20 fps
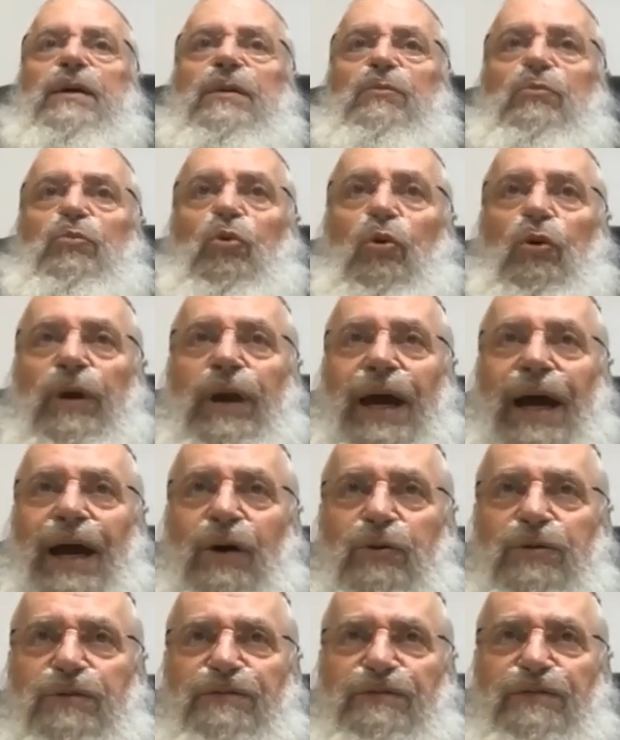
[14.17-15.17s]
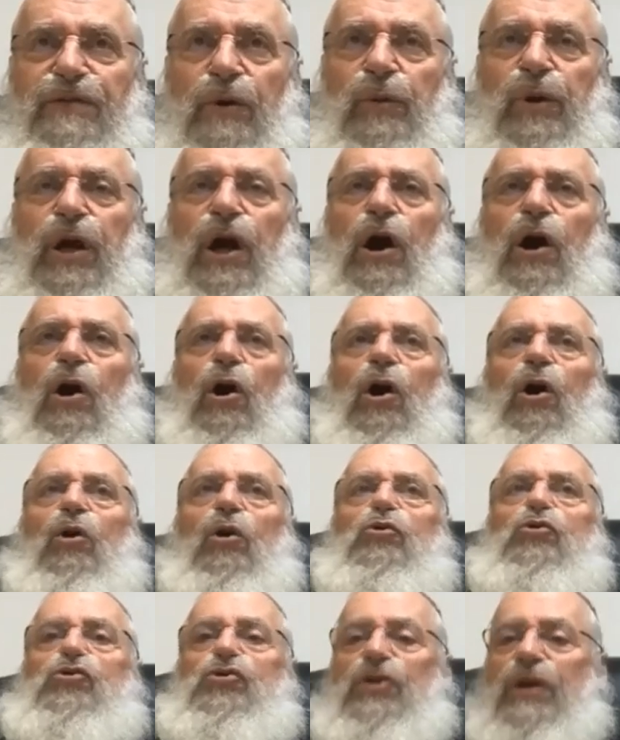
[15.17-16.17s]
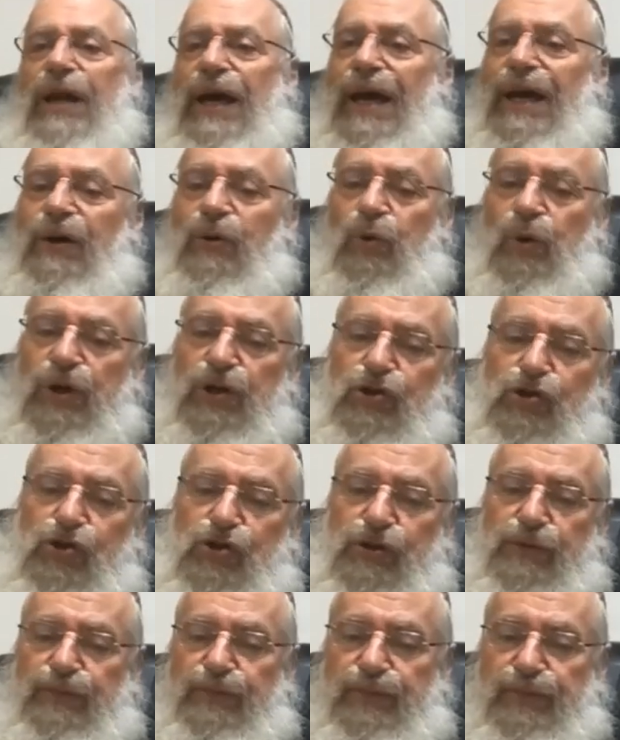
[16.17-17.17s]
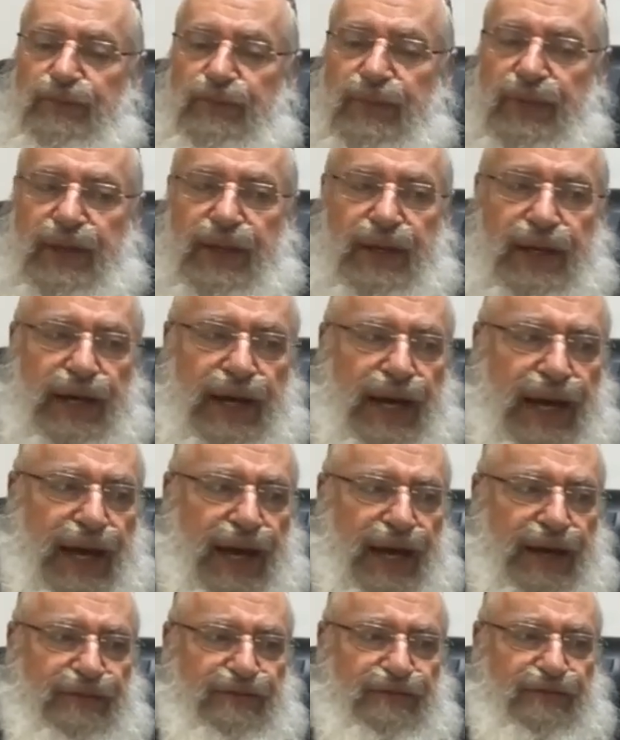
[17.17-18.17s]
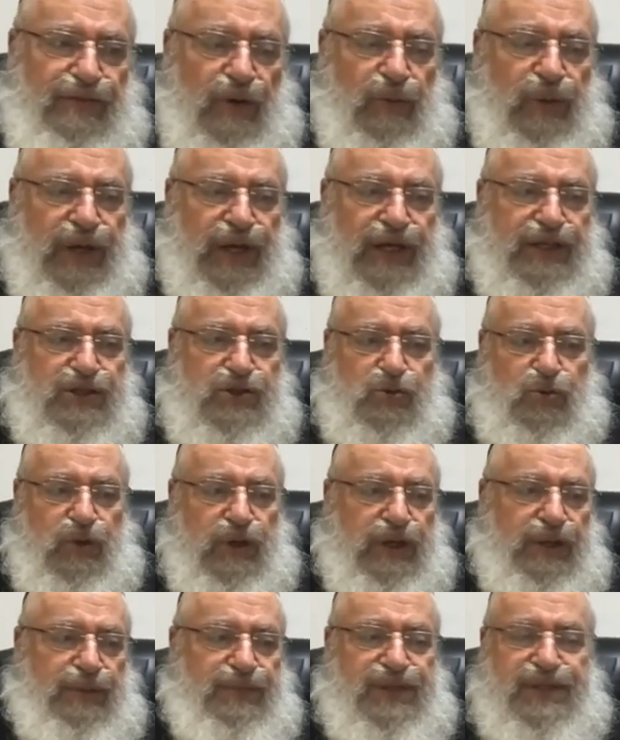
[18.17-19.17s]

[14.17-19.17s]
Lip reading: brought out very harsh language and very extreme